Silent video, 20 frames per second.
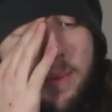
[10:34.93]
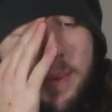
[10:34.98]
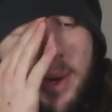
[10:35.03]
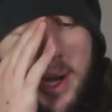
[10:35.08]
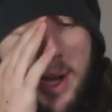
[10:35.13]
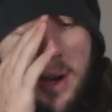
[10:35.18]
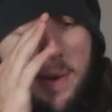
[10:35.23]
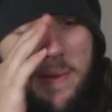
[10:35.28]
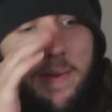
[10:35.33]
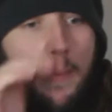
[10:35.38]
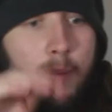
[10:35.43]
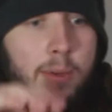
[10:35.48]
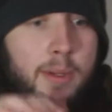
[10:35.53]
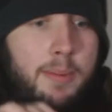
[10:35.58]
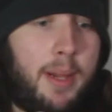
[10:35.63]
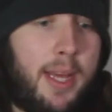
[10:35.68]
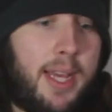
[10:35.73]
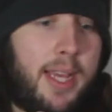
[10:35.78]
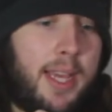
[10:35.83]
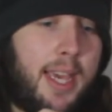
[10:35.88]
my girlfriend was
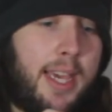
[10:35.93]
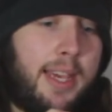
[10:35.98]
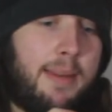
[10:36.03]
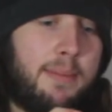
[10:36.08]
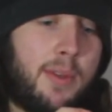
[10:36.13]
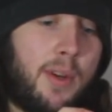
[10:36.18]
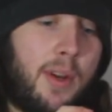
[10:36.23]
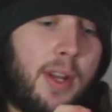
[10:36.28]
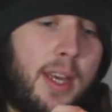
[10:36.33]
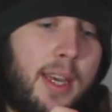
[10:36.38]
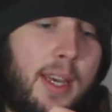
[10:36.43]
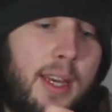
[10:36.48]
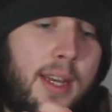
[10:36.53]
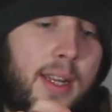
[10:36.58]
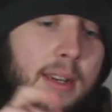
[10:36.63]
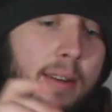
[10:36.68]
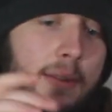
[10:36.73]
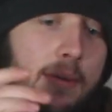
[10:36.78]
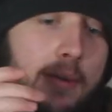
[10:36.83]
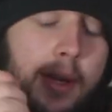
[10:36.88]
playing games on it,
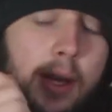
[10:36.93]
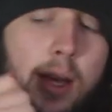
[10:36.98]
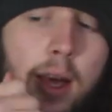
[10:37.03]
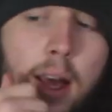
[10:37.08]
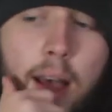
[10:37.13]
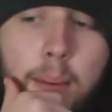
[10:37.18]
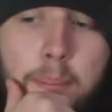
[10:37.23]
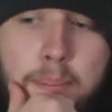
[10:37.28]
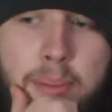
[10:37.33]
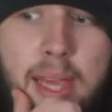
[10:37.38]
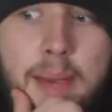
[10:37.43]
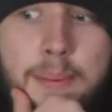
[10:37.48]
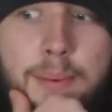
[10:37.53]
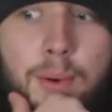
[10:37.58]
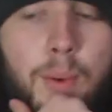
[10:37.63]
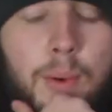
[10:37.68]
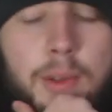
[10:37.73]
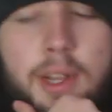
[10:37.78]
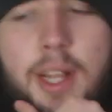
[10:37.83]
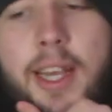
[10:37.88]
and
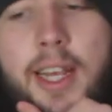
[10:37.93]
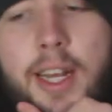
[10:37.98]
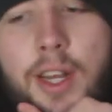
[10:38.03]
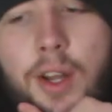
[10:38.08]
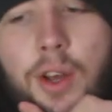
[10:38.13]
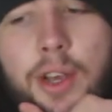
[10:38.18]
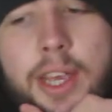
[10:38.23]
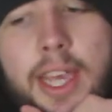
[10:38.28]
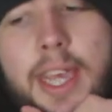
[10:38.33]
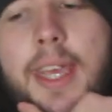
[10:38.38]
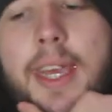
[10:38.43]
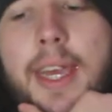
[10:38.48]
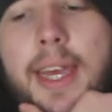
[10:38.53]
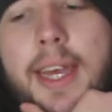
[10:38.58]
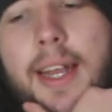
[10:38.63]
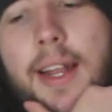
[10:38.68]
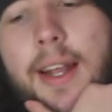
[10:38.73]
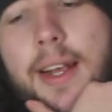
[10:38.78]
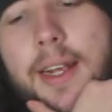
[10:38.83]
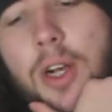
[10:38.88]
people were like looking at
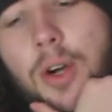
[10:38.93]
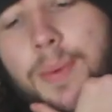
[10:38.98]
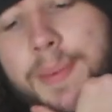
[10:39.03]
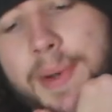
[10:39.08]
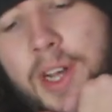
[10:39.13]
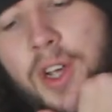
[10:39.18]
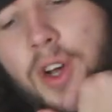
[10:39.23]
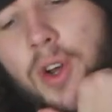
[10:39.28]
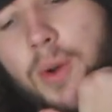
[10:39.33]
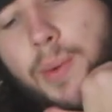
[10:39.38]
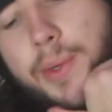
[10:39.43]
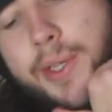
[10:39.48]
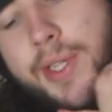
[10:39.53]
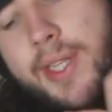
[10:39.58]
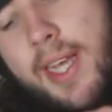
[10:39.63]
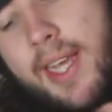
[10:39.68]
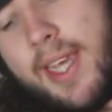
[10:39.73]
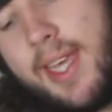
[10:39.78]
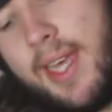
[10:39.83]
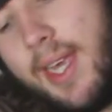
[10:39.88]
it like, oh my god, what's
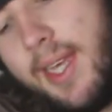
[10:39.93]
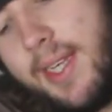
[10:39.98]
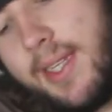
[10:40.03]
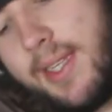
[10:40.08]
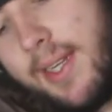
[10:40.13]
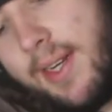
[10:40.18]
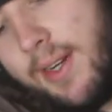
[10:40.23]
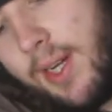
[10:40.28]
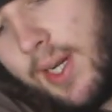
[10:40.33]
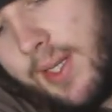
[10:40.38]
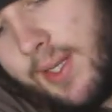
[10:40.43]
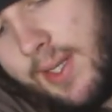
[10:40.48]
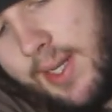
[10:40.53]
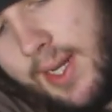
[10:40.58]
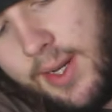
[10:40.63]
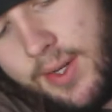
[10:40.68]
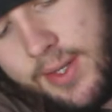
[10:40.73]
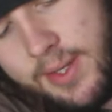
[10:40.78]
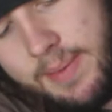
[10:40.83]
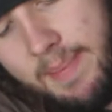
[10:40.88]
that case? It looks
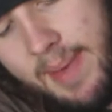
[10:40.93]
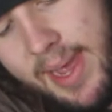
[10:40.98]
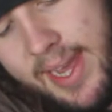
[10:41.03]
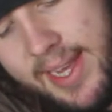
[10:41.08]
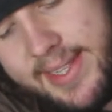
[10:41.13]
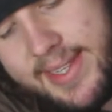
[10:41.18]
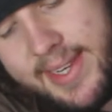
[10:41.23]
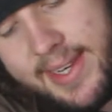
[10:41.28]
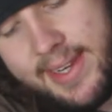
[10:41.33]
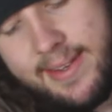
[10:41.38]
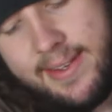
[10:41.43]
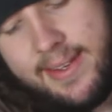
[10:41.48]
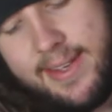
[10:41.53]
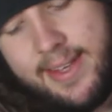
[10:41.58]
amazing.